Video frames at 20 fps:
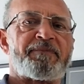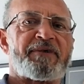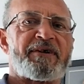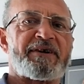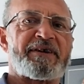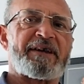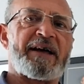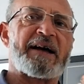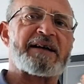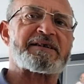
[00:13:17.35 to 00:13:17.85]

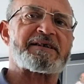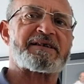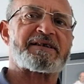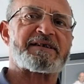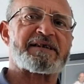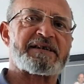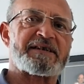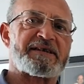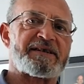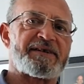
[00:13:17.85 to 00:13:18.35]
At the age of
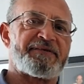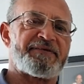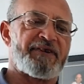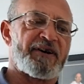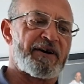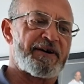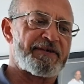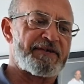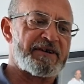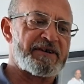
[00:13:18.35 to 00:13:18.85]

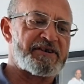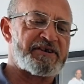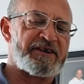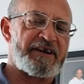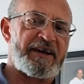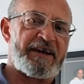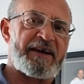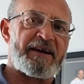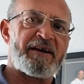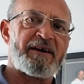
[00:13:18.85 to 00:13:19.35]
65 this
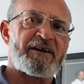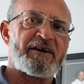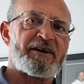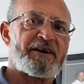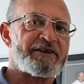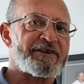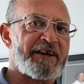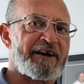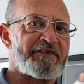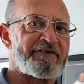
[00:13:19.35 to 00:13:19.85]
year,
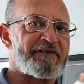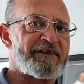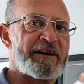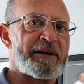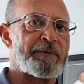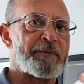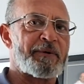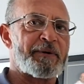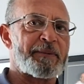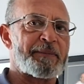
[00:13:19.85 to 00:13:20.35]
I don't
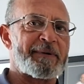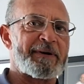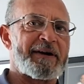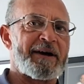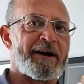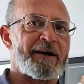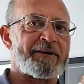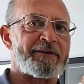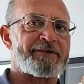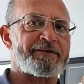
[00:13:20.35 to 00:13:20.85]
really want to be
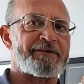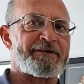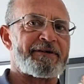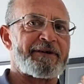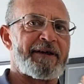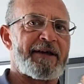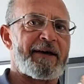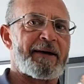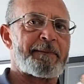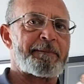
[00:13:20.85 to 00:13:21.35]
going through
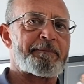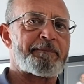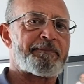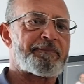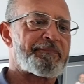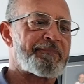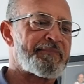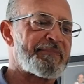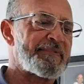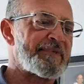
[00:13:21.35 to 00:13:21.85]
that.
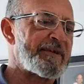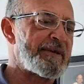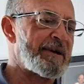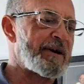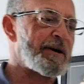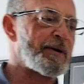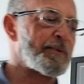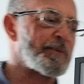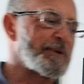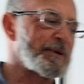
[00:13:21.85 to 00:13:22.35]

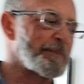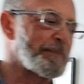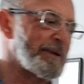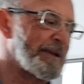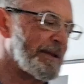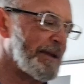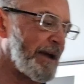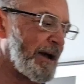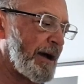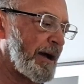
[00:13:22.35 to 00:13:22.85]
Yeah, I want to
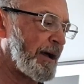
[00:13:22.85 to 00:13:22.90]
be